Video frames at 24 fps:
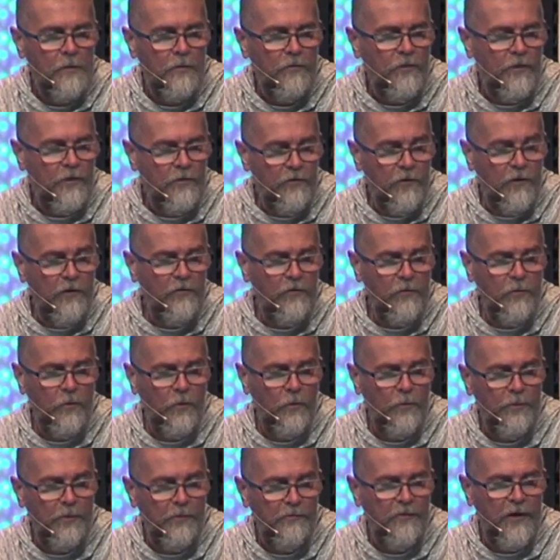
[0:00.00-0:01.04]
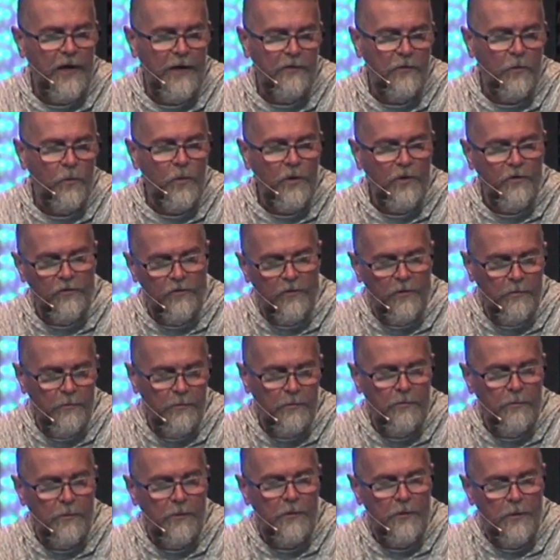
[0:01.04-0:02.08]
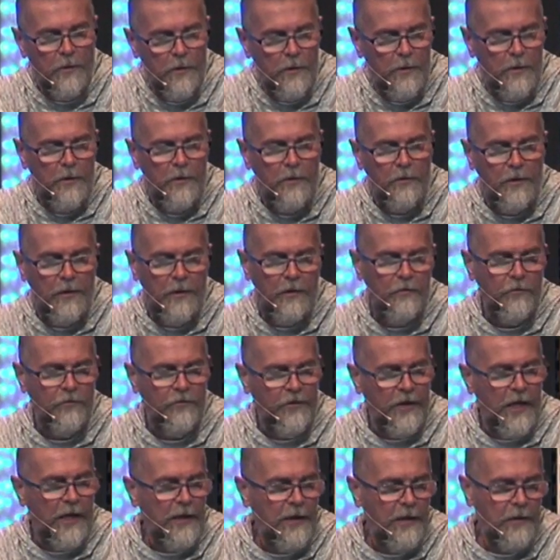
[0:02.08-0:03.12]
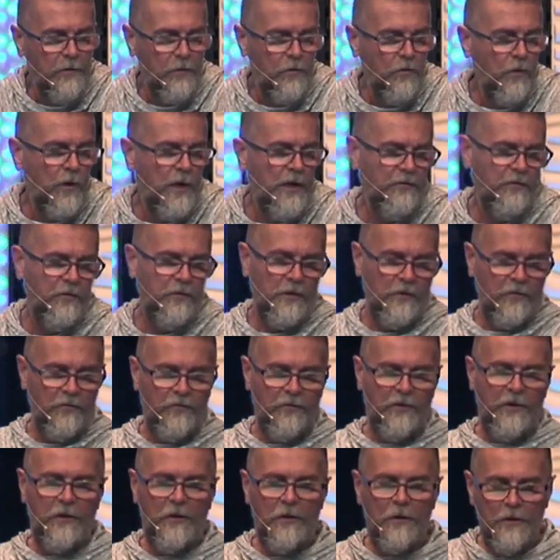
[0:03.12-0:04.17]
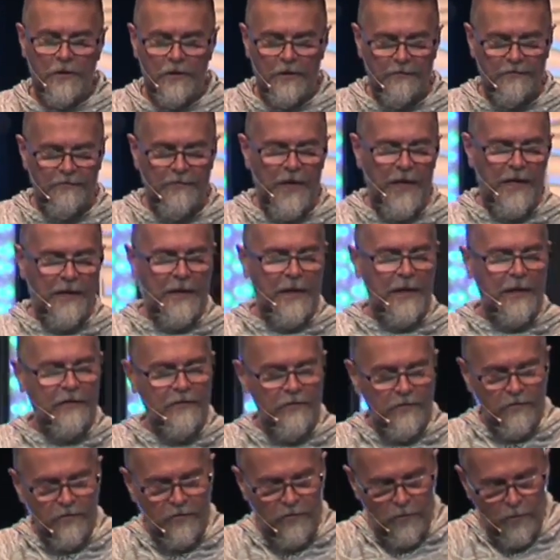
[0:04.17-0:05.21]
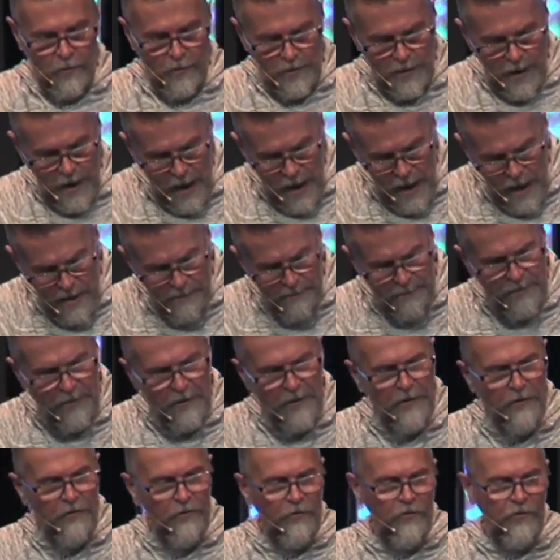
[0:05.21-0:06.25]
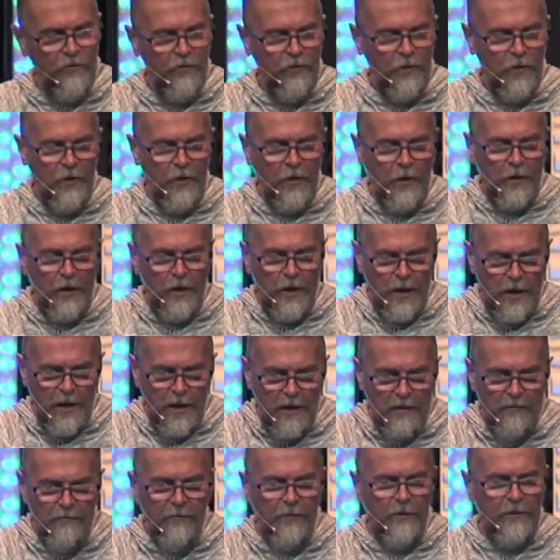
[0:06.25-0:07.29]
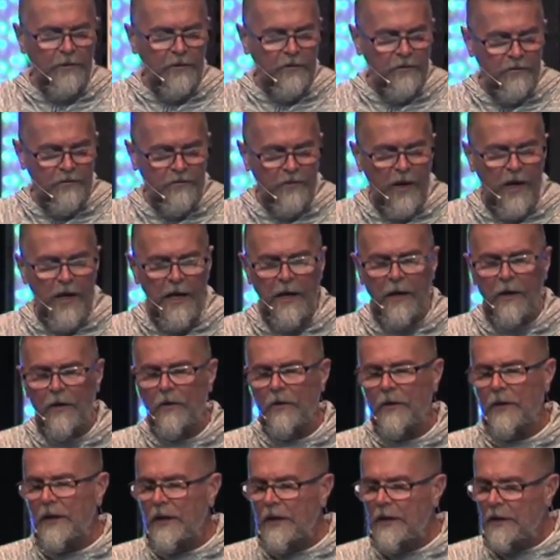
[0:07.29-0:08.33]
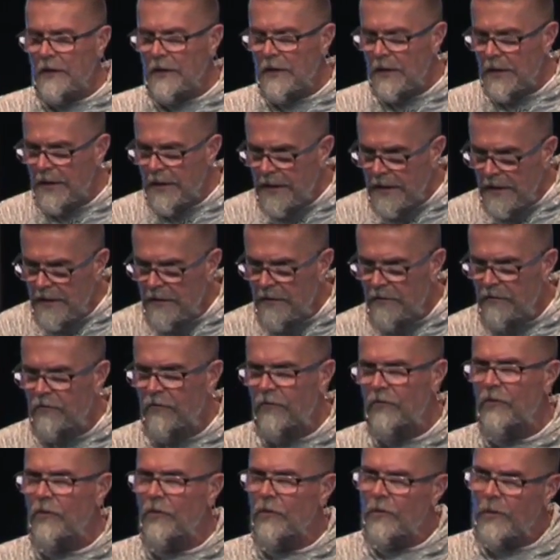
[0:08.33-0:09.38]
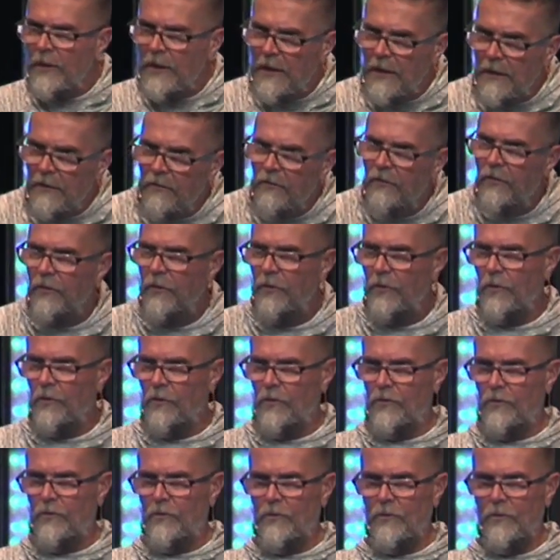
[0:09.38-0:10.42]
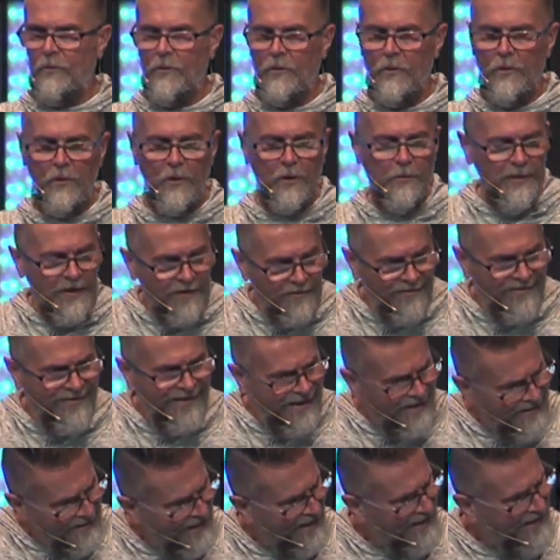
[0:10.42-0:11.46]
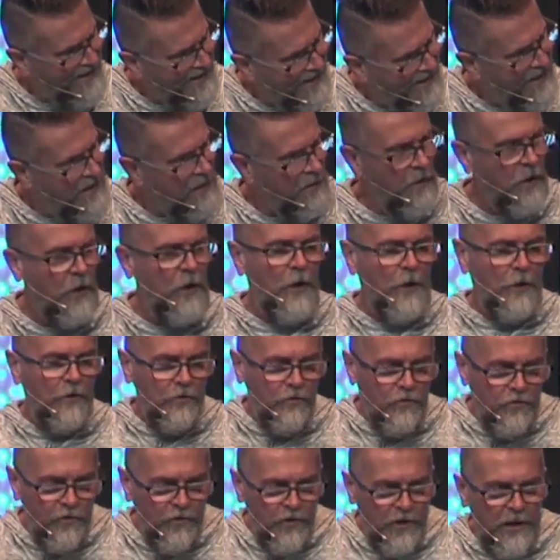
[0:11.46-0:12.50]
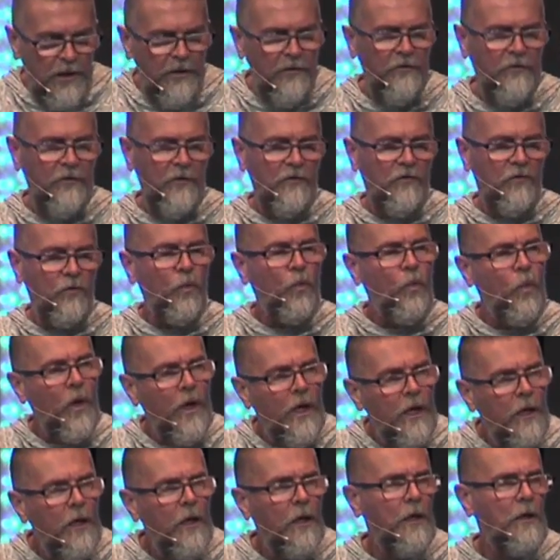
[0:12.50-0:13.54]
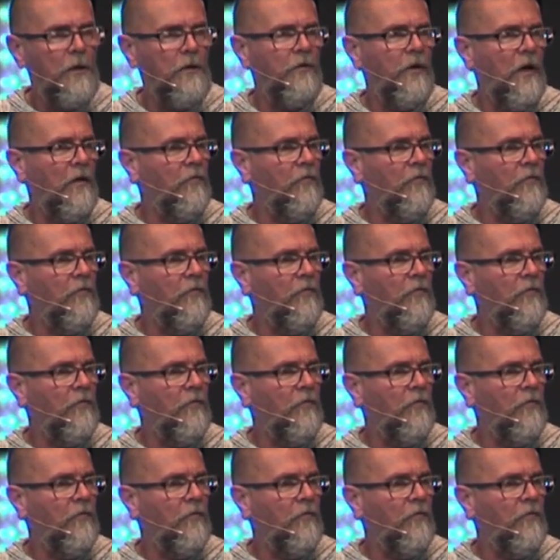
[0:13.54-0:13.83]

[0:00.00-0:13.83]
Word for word: See, Jesus will provide the wisdom, the understanding, the grace, and the skill and the finances to accomplish every desire he leads you into. Let me say that again. Jesus will.